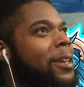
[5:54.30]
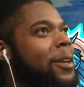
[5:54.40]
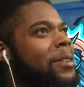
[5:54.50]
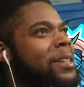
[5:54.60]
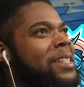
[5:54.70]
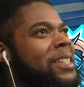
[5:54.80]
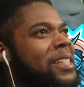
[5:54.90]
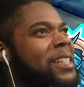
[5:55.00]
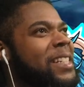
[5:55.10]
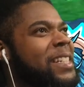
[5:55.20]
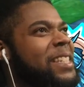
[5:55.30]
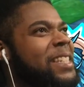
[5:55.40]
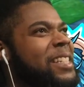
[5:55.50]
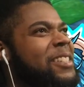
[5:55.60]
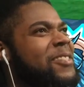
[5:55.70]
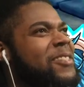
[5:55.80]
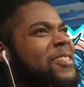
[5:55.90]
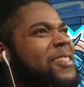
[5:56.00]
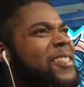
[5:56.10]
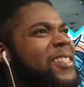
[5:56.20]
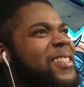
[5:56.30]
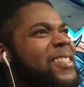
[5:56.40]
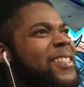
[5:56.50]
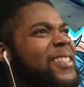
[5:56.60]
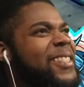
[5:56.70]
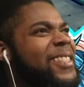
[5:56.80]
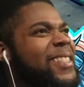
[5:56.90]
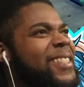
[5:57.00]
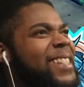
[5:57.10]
Yo, this junk is, ooh,